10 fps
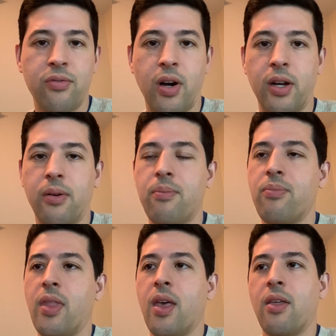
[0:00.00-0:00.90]
fighter.
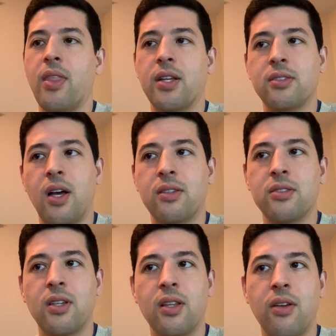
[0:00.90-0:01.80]
That's not to
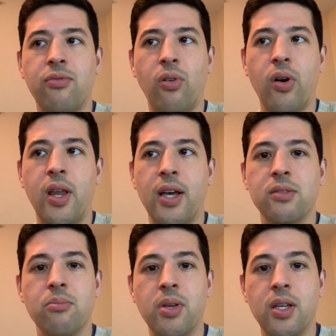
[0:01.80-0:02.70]
say that Floyd
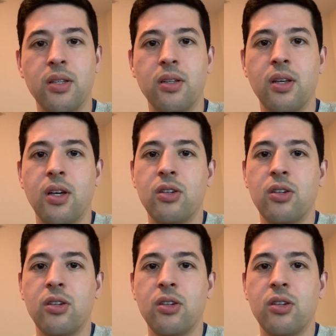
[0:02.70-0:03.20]
hasn't beaten